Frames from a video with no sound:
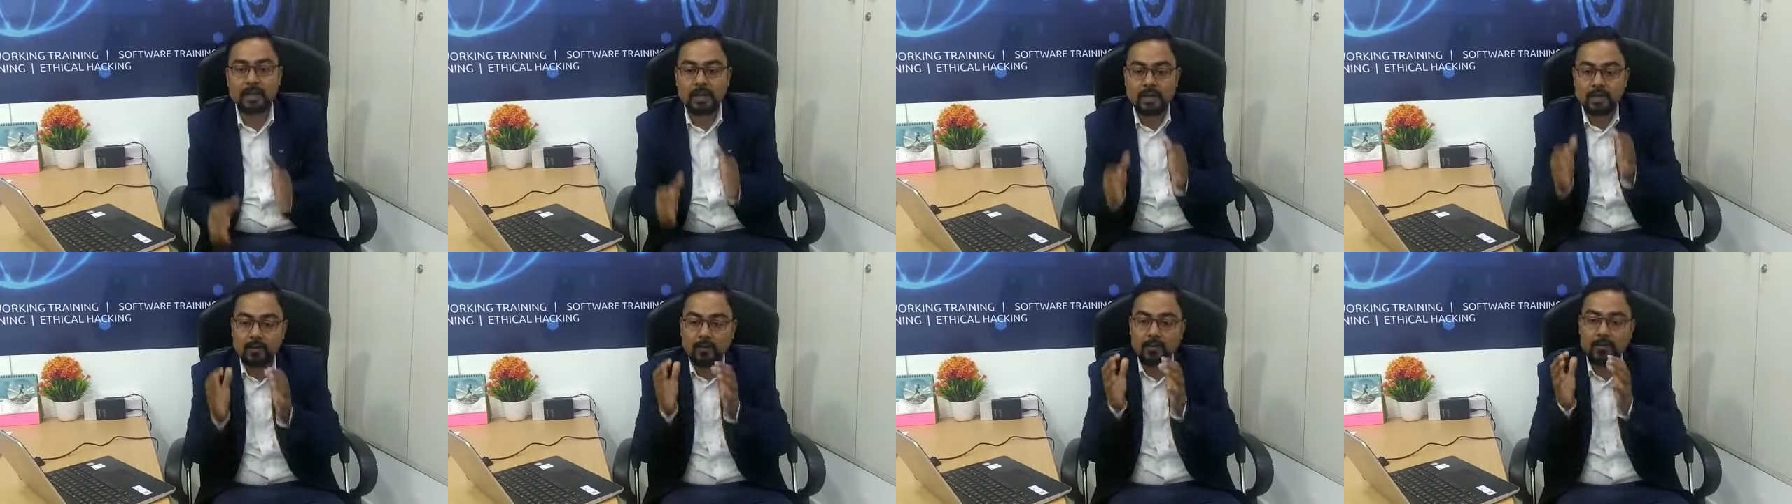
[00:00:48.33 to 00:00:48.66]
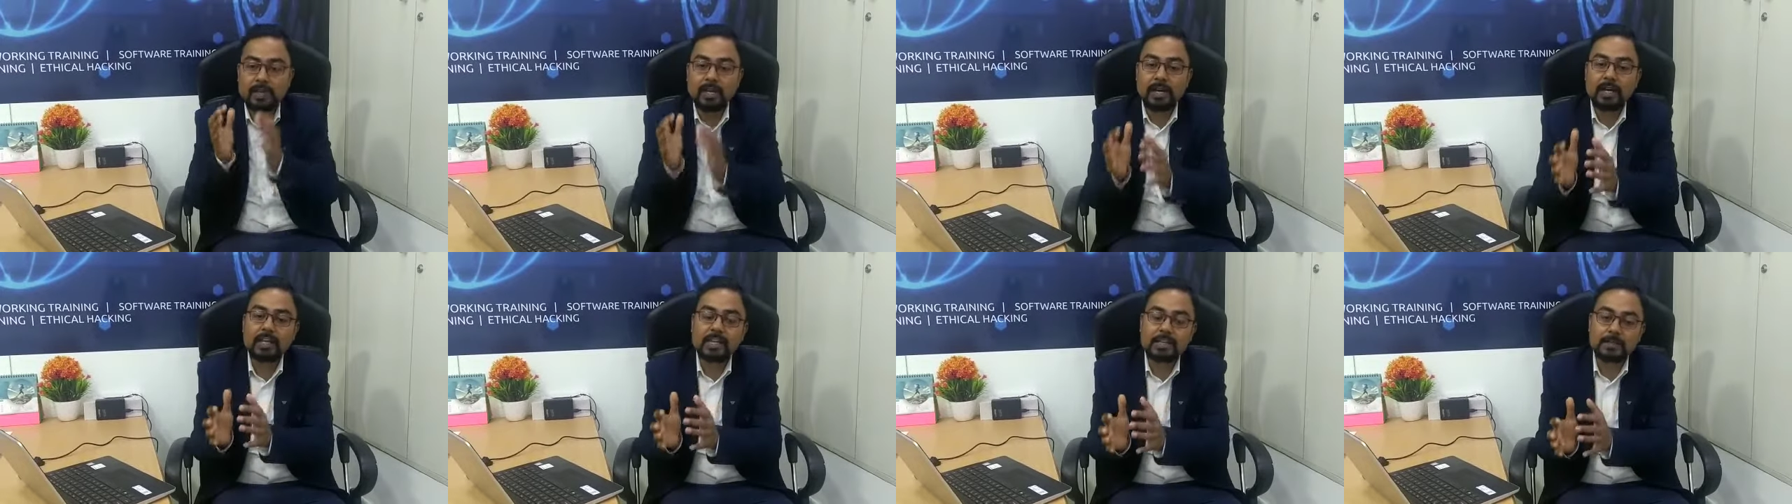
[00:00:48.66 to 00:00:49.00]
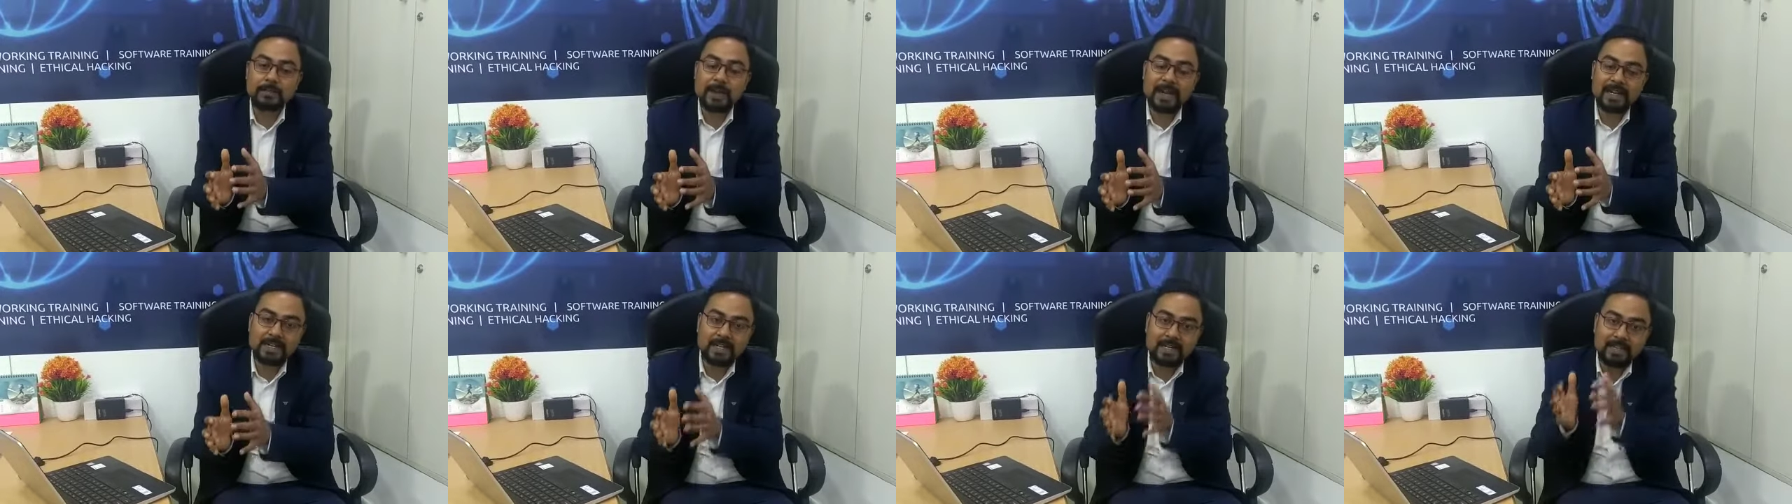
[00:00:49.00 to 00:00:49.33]
we are
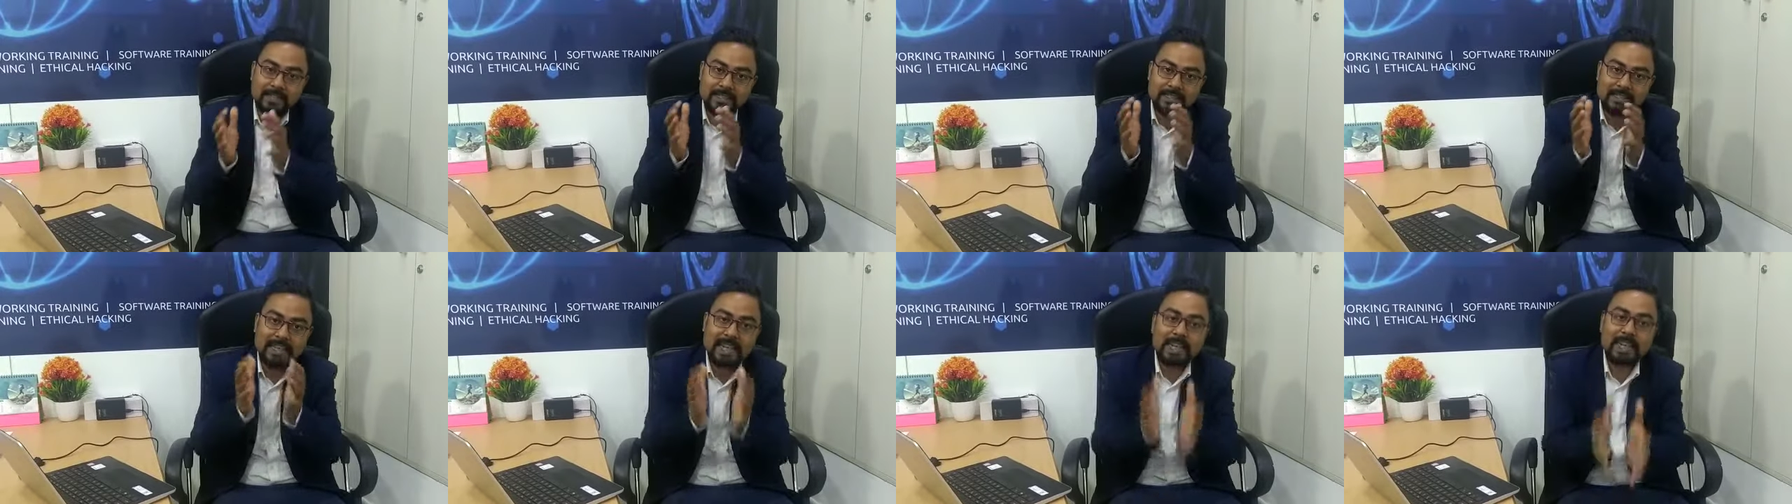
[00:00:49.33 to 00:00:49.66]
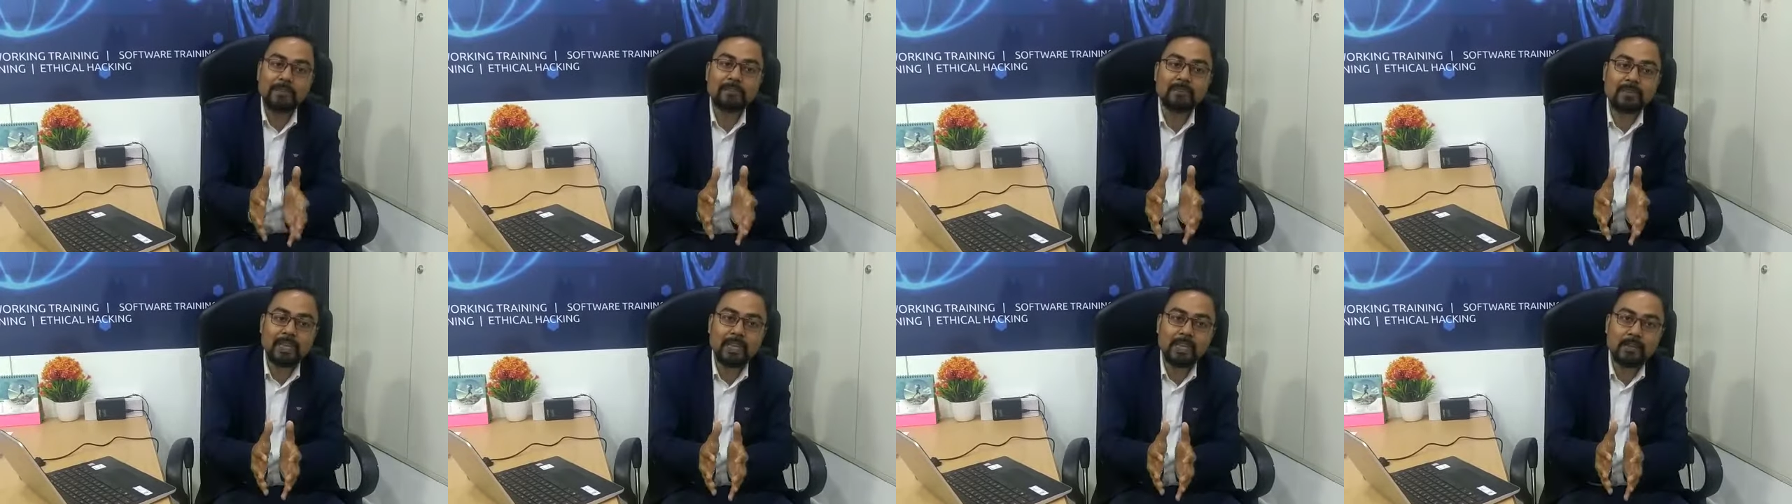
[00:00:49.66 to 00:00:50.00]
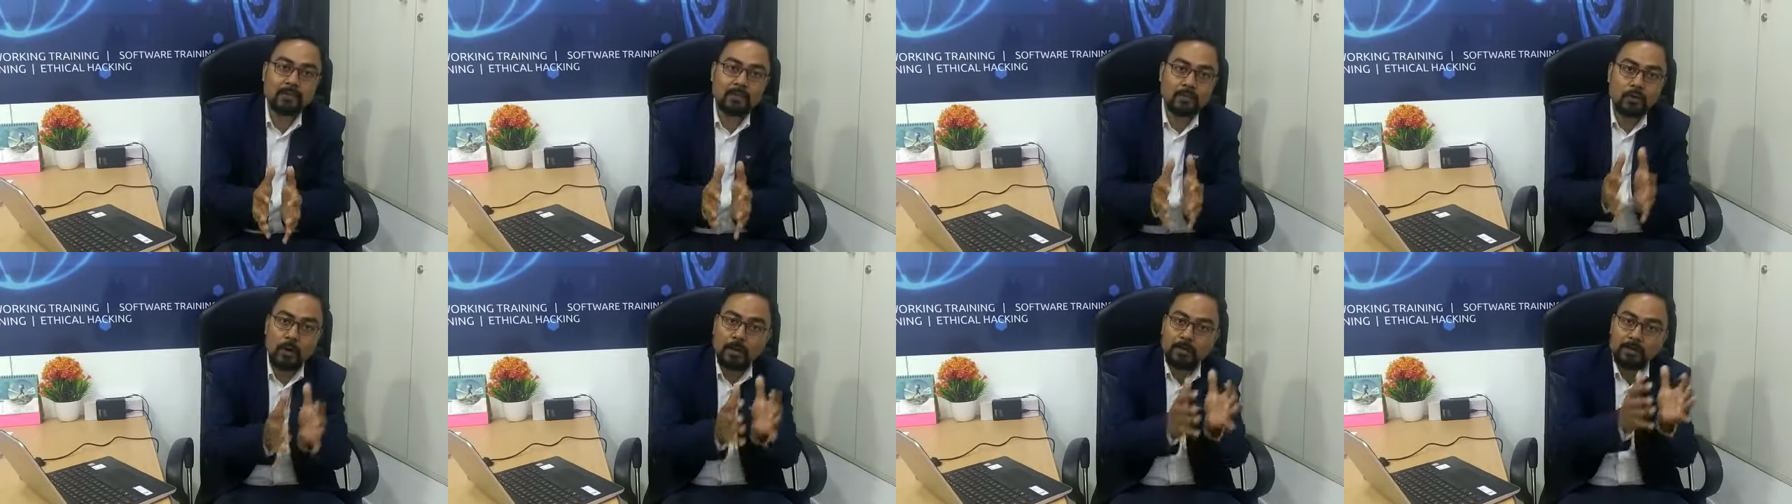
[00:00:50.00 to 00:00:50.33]
expecting same thing
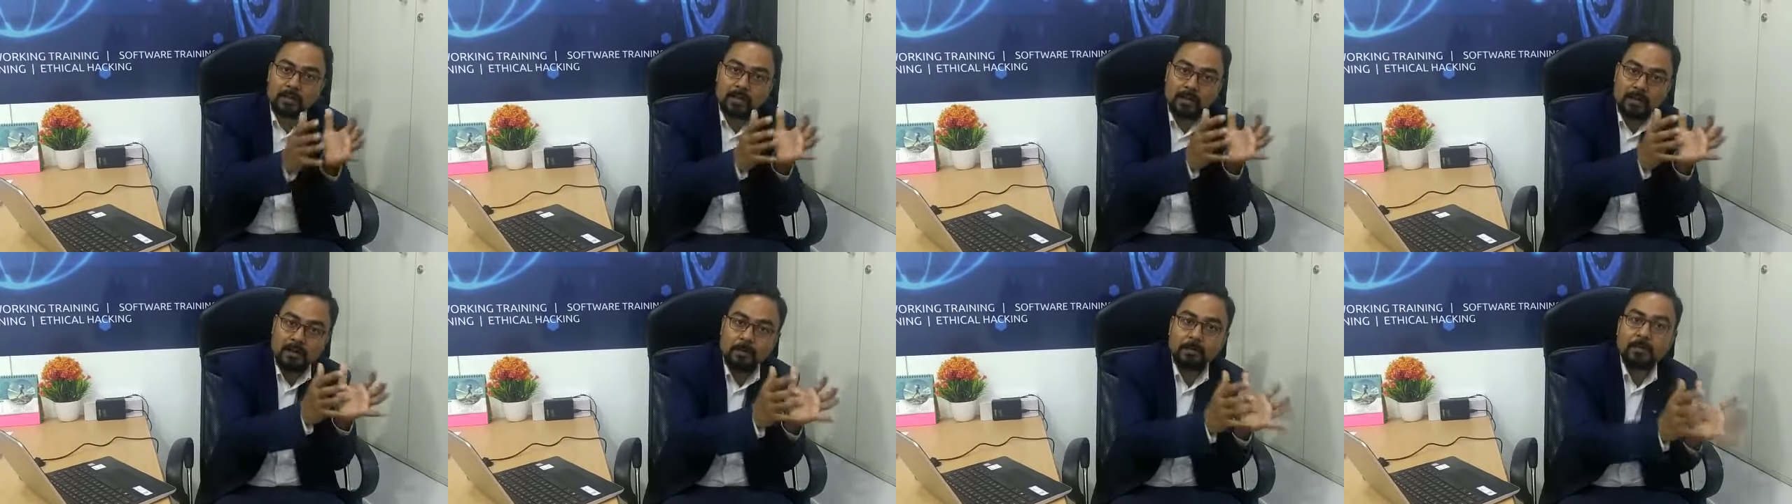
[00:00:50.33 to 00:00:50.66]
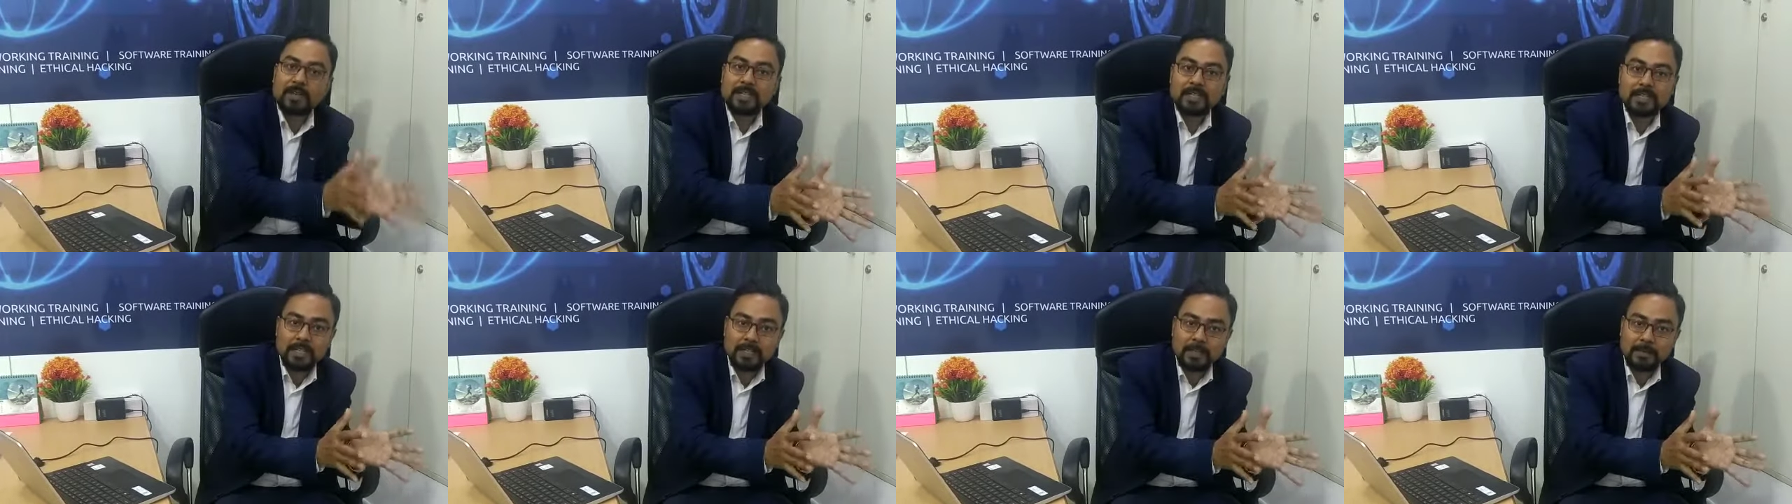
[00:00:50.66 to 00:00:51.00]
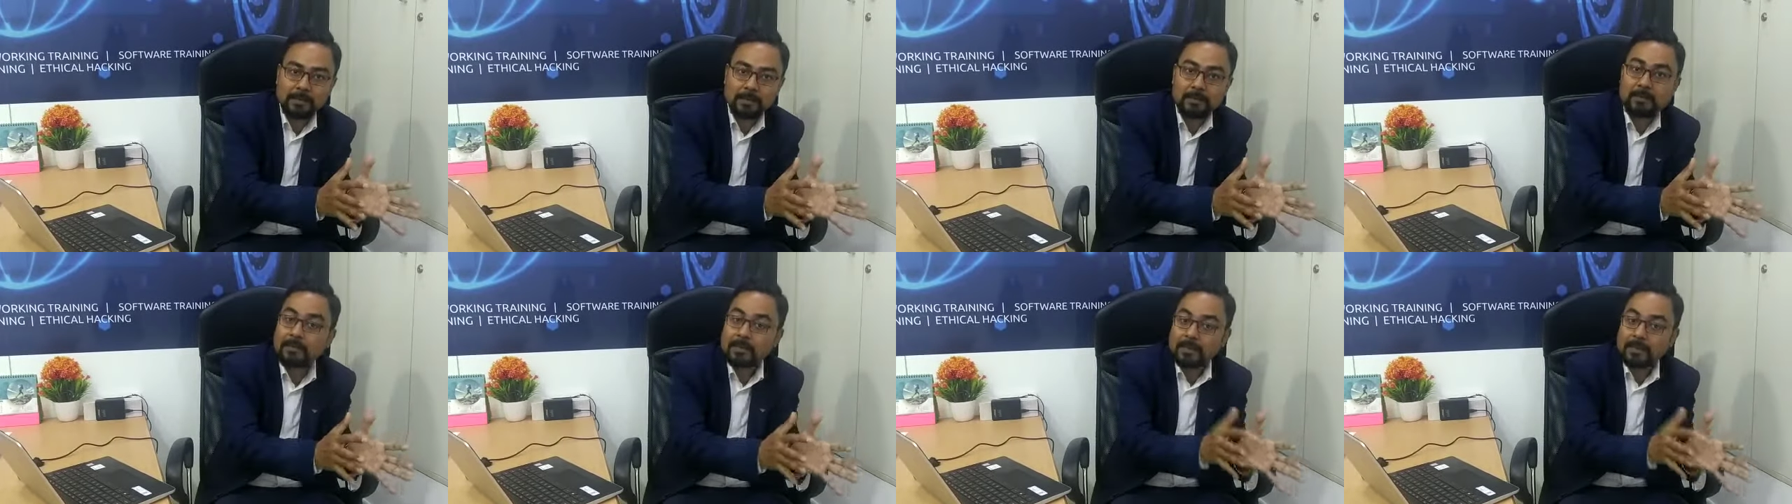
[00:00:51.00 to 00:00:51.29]
from the machine.